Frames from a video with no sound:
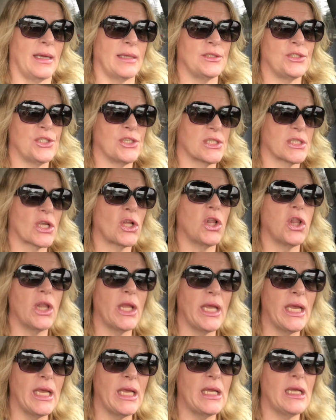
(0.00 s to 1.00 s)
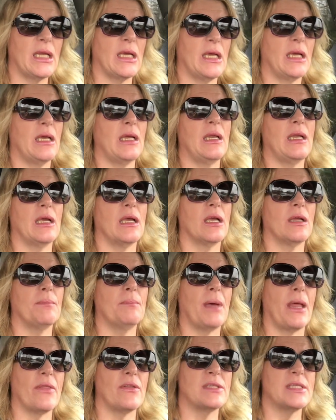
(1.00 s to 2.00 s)
just cleaning, and
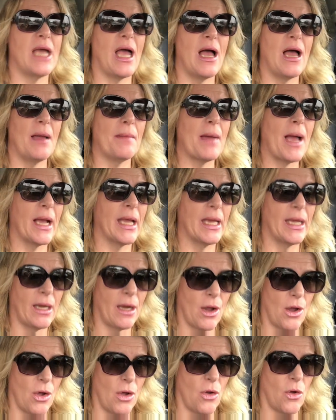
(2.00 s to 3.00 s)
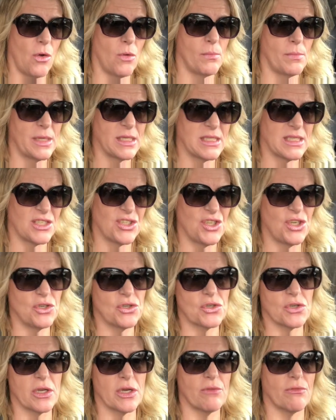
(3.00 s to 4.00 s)
by the time I get home, it's
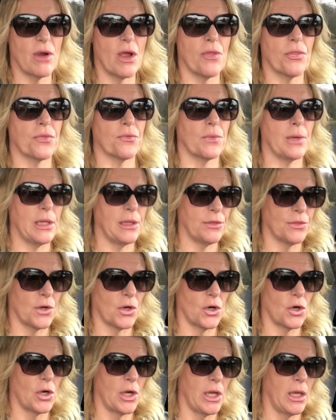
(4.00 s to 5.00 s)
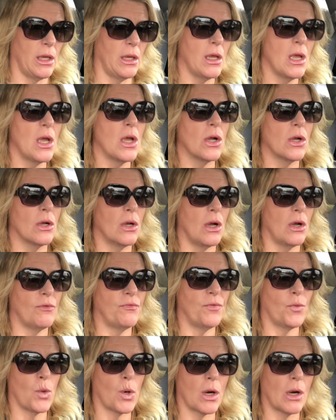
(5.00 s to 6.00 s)
usually around 3:30,
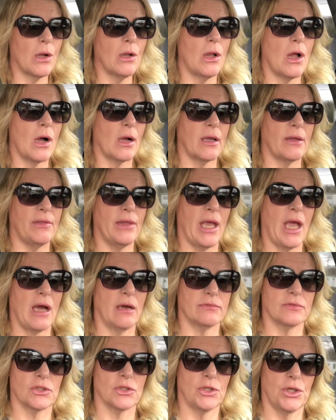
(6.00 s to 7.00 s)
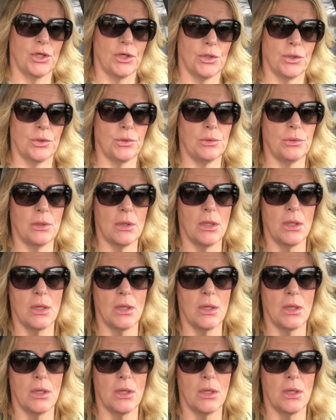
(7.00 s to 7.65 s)
4 o'clock in the afternoon.